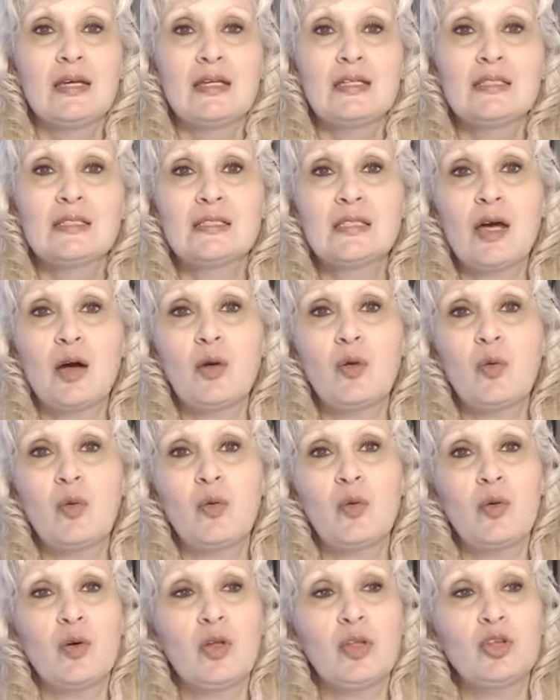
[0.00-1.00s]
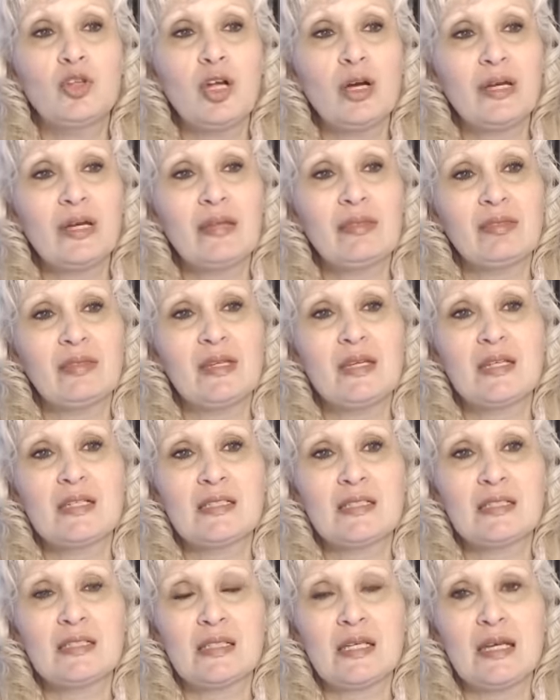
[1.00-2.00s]
So look at
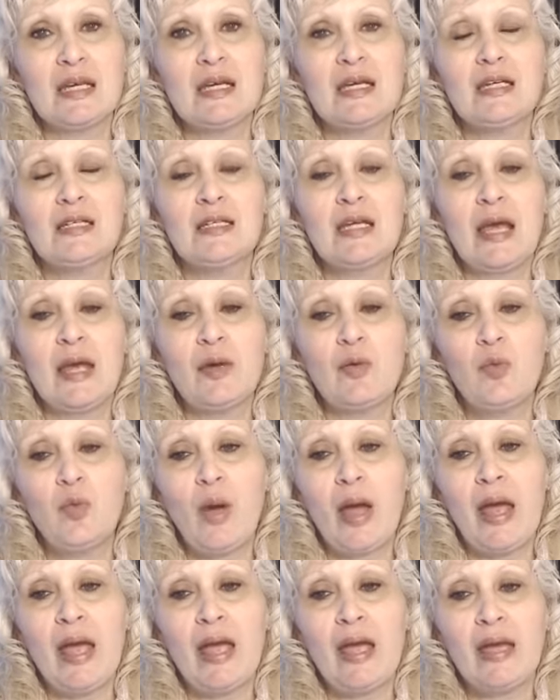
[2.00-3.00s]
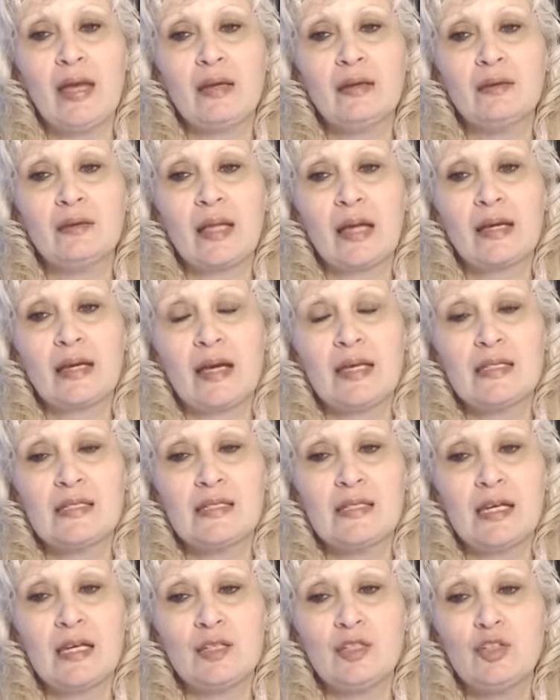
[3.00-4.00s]
this in a way, like I
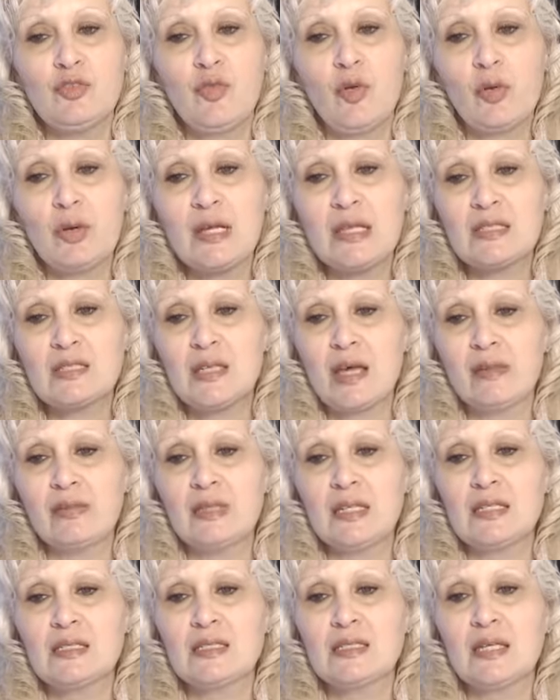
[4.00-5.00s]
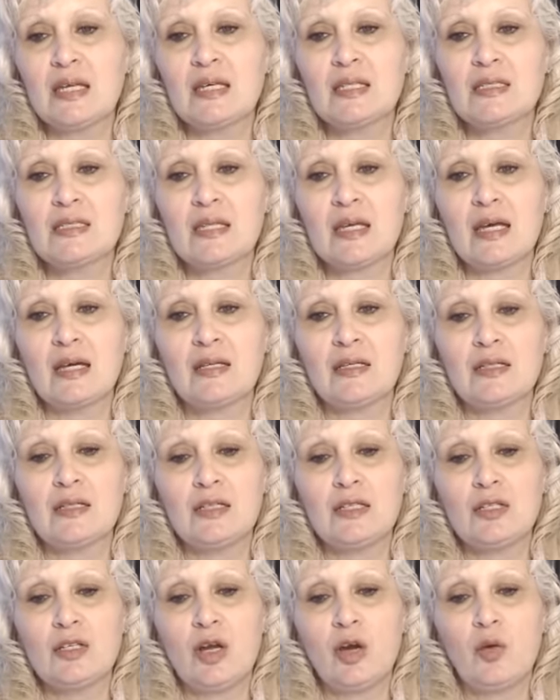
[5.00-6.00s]
said, you've already done these things that,
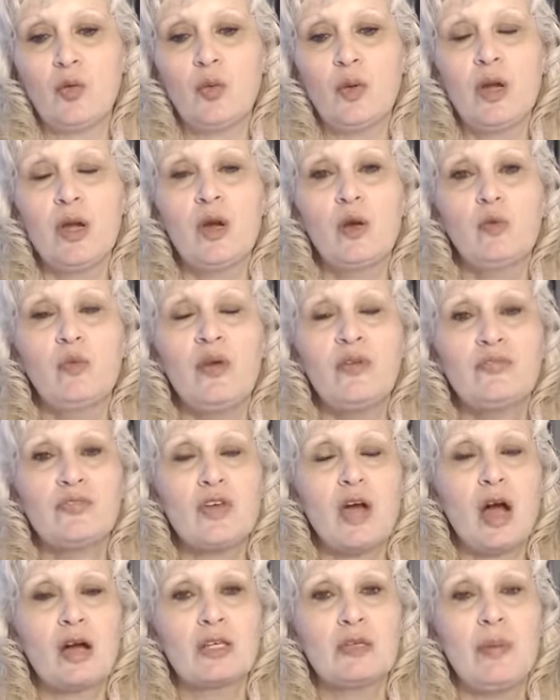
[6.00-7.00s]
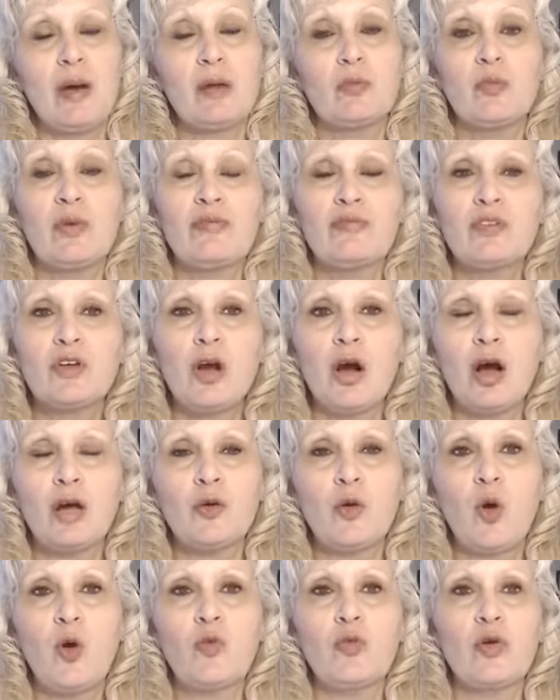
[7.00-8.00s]
you know, we've talked about and we've
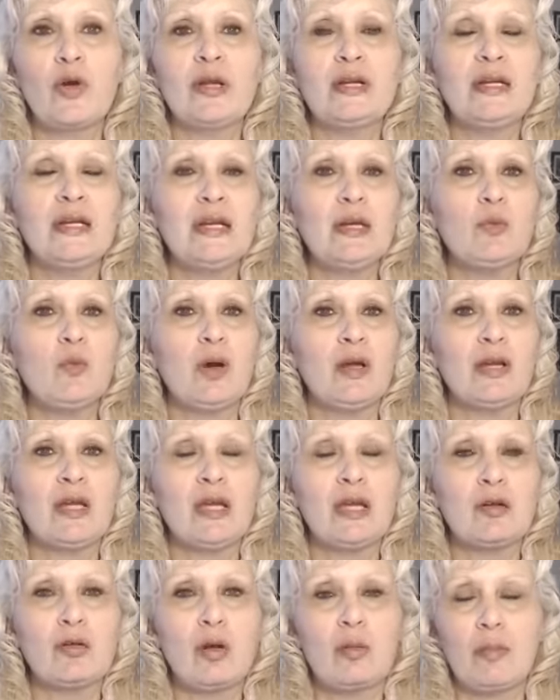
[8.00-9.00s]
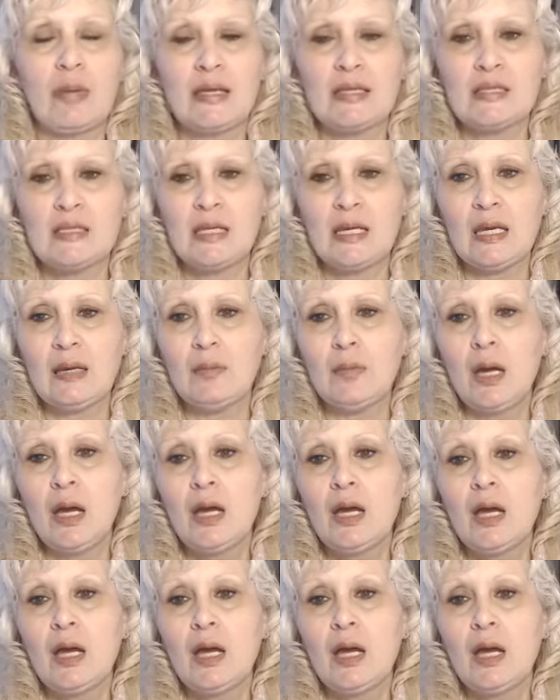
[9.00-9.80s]
gone over, and anyone here on my team